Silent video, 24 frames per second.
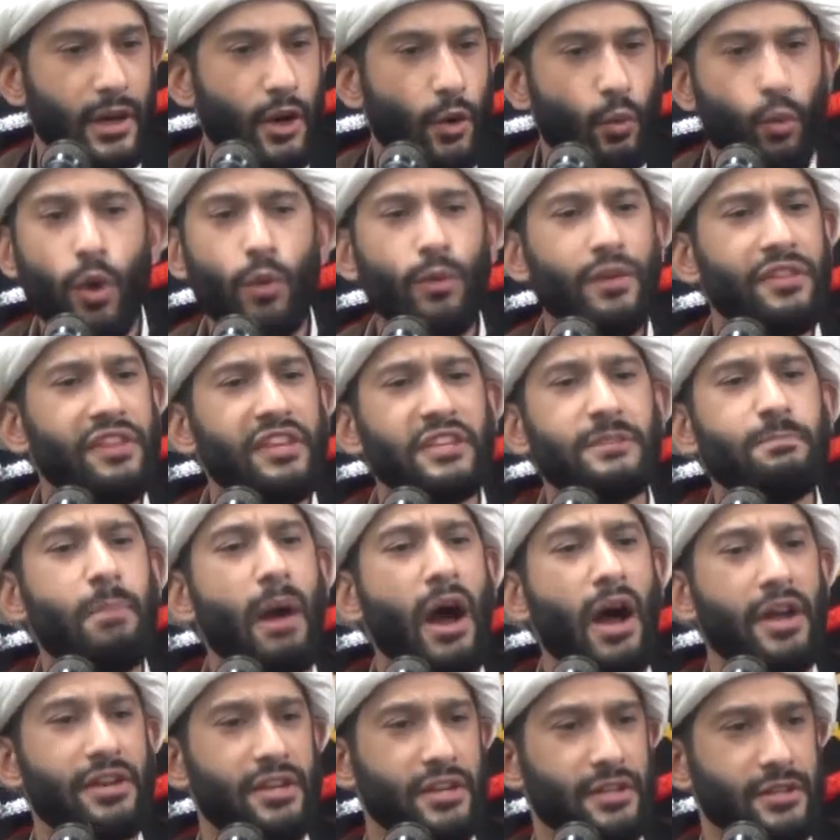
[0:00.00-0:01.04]
What were these
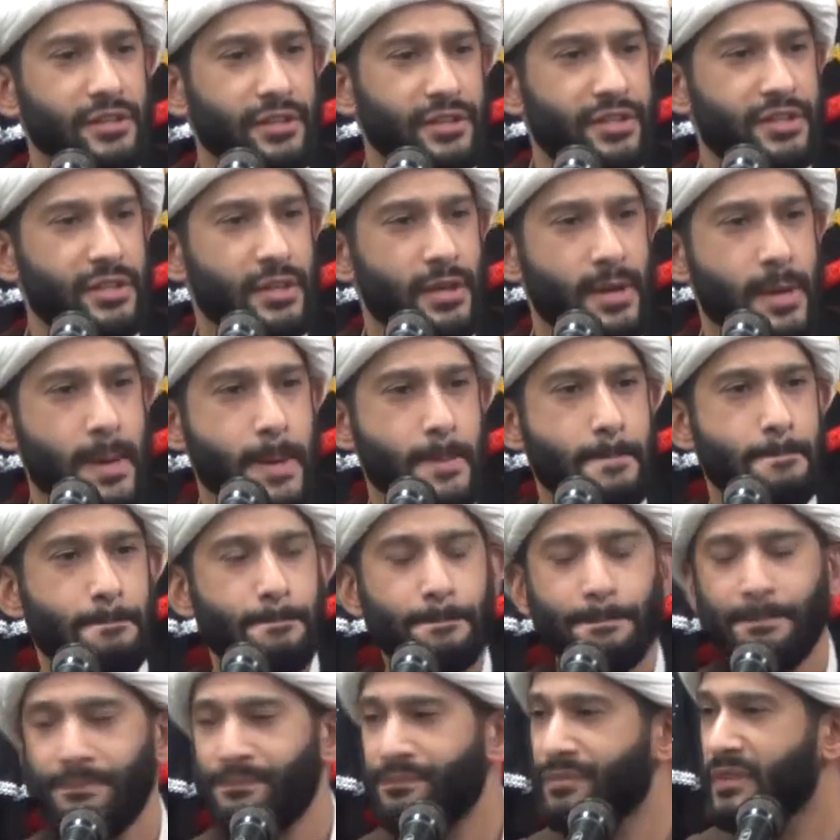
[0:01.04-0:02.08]
burdens?
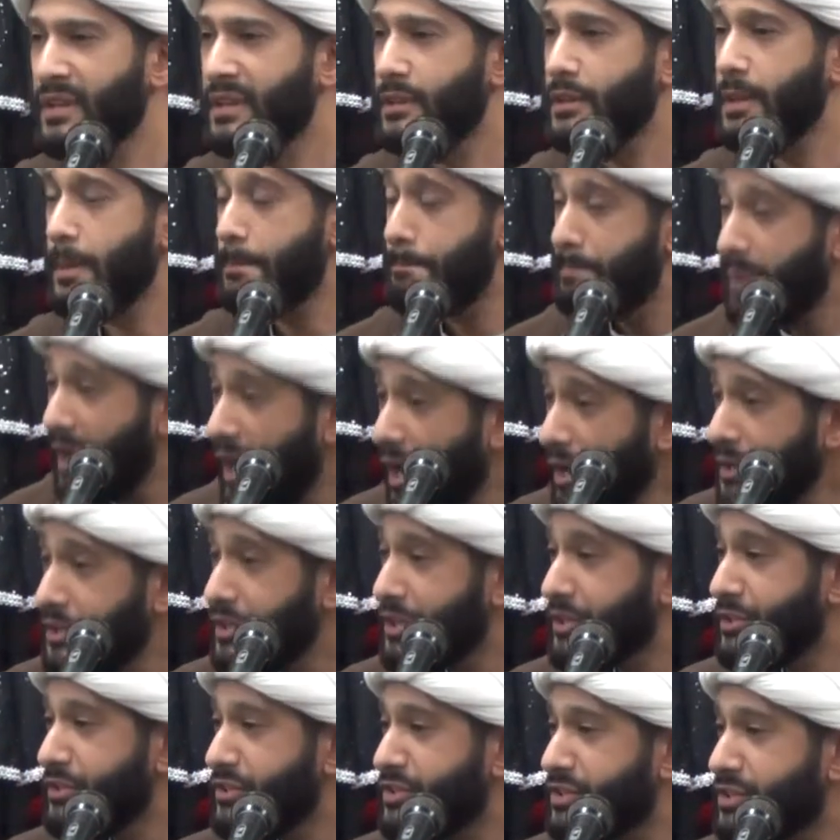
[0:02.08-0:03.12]
The
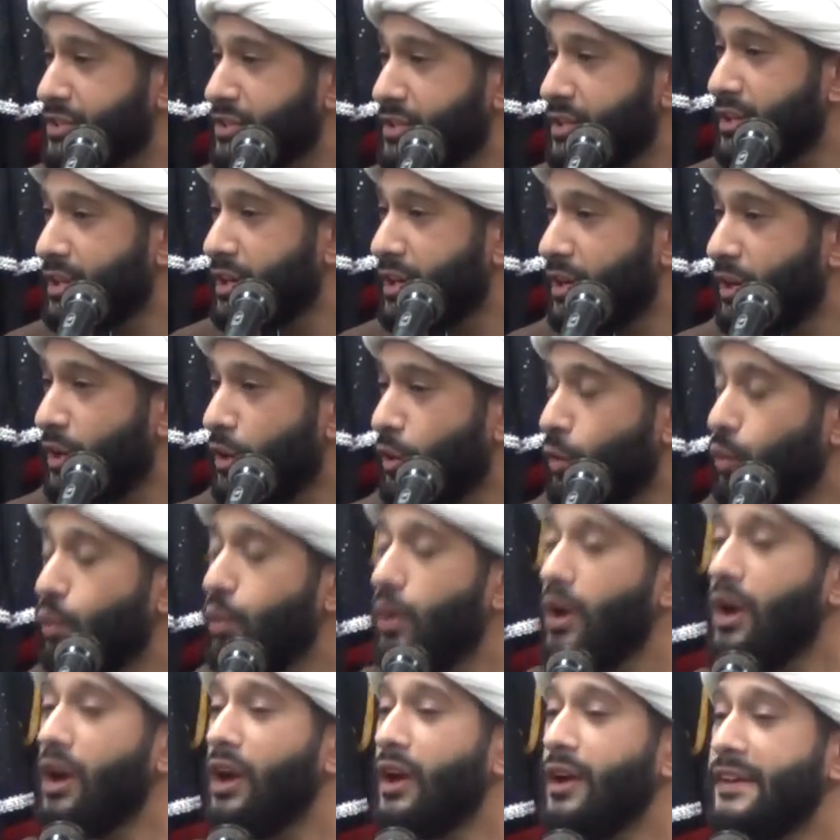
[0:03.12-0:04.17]
burdens
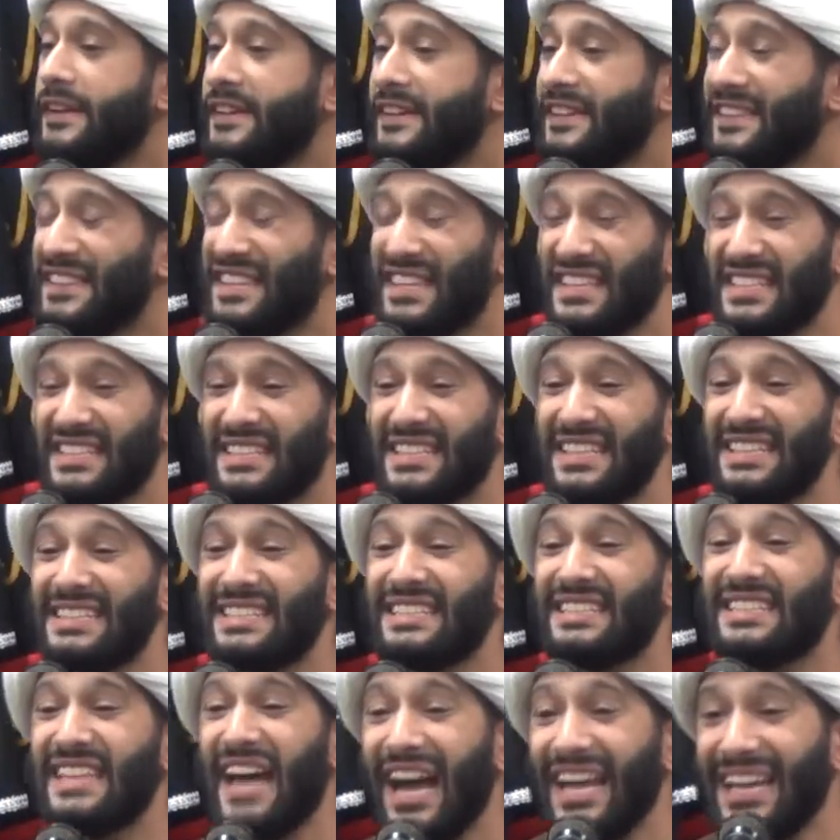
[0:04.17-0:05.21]
were the
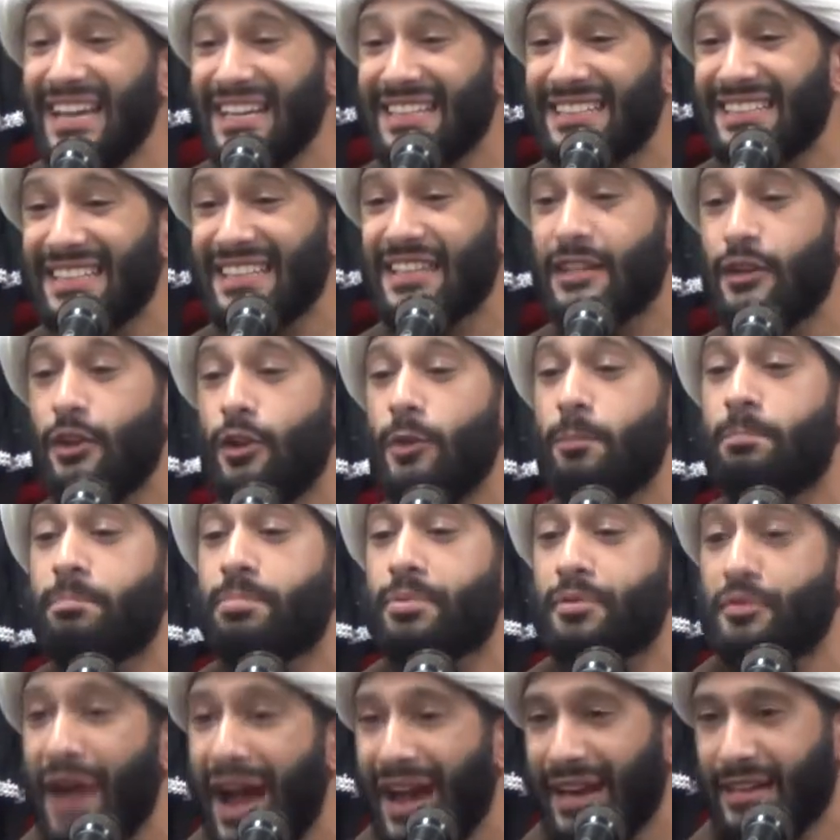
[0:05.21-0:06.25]
societal
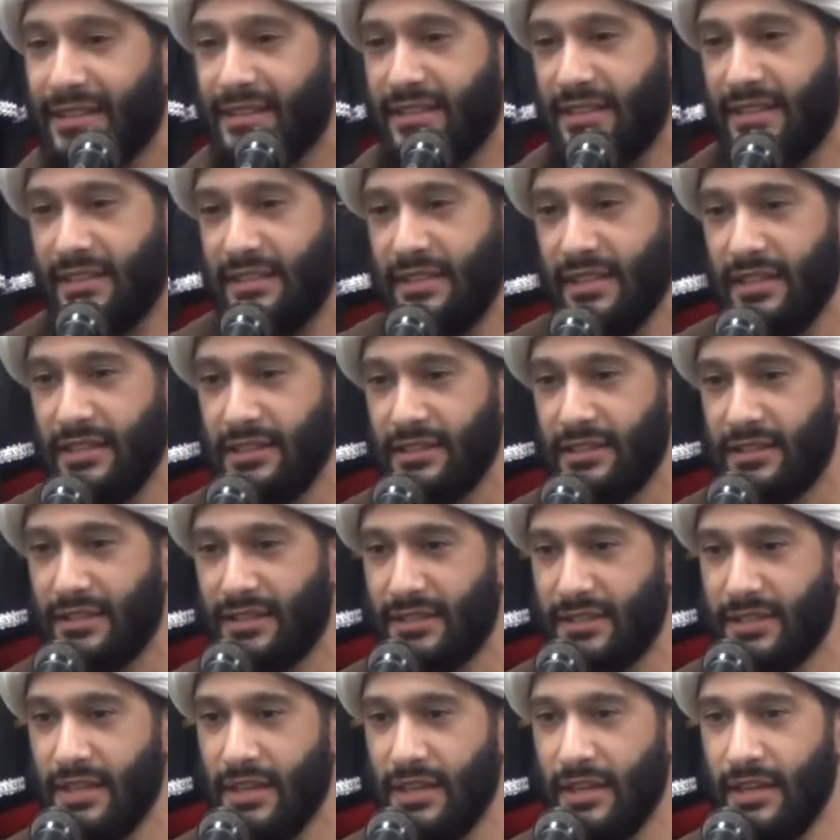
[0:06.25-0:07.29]
practices.
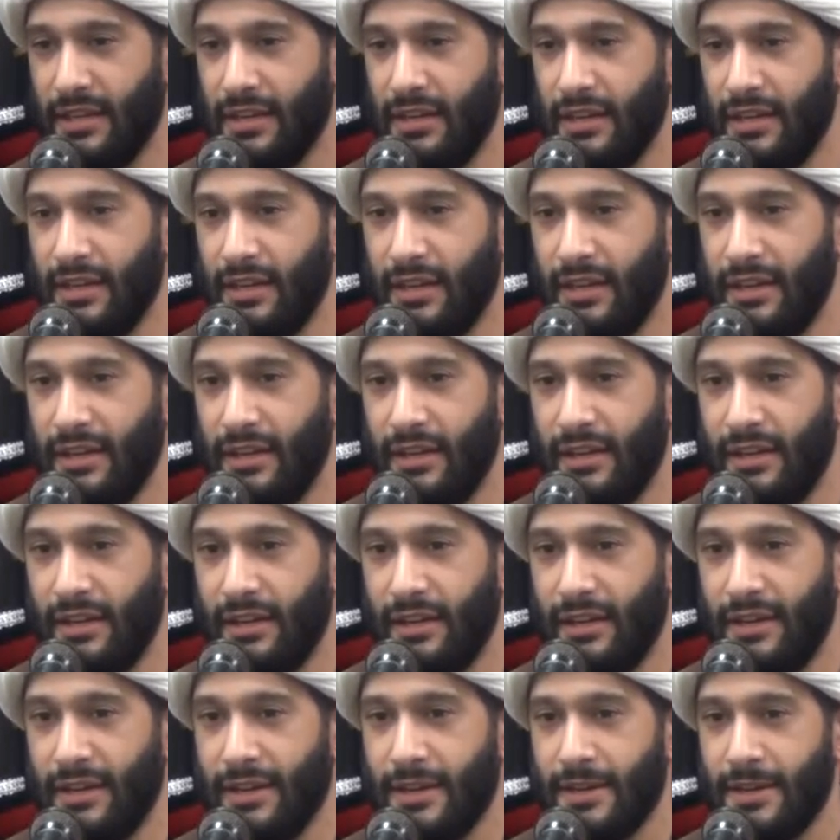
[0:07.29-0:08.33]

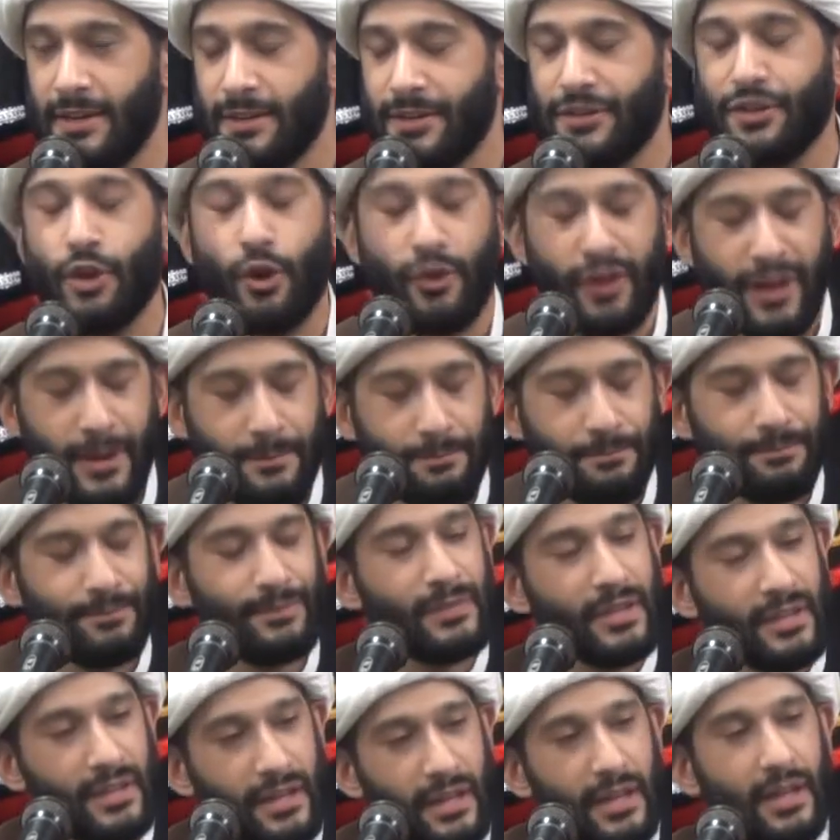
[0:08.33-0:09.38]
Sorry,
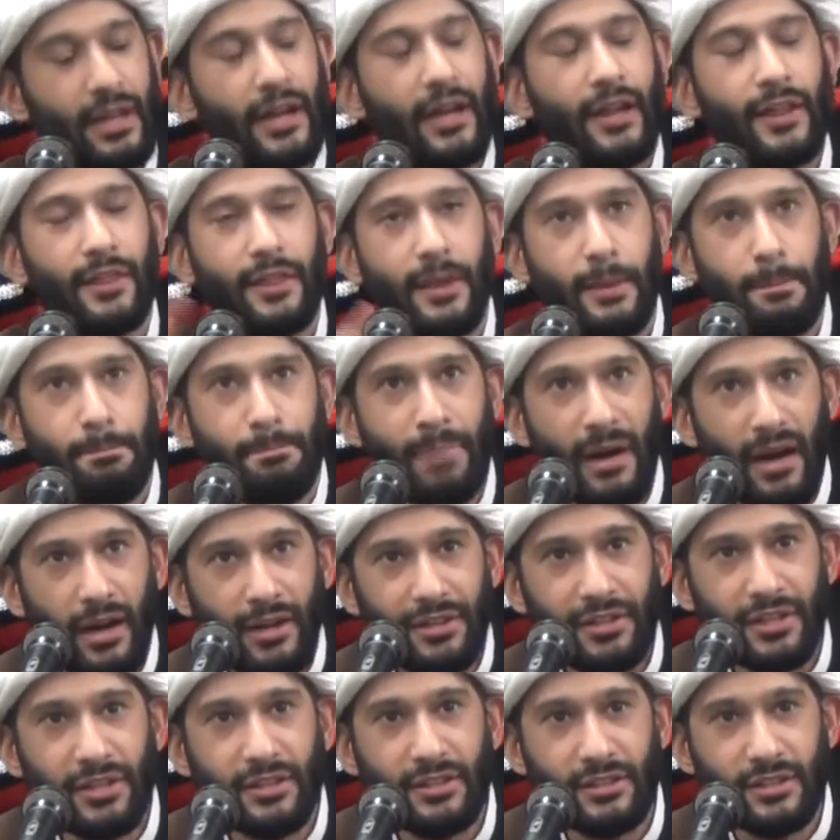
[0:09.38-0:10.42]
the
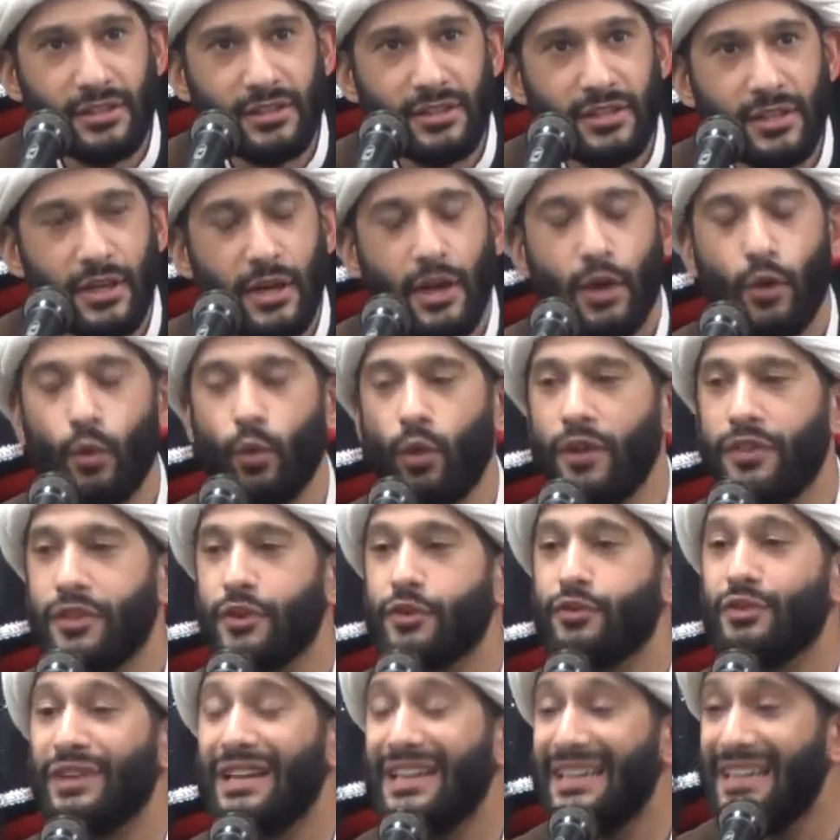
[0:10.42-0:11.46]
burdens were the
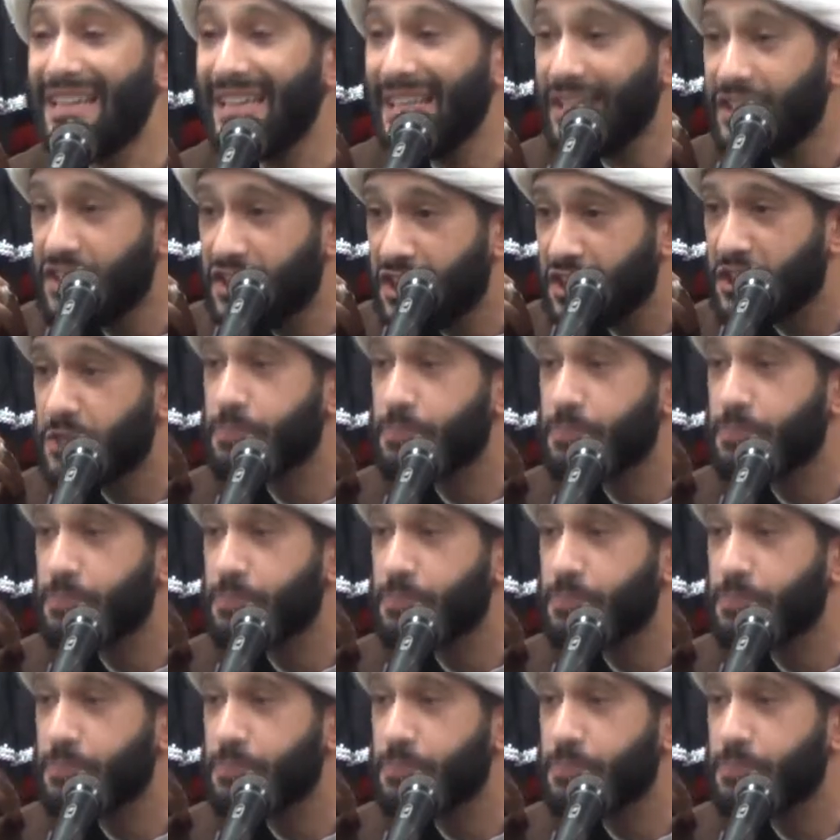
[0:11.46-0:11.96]
religious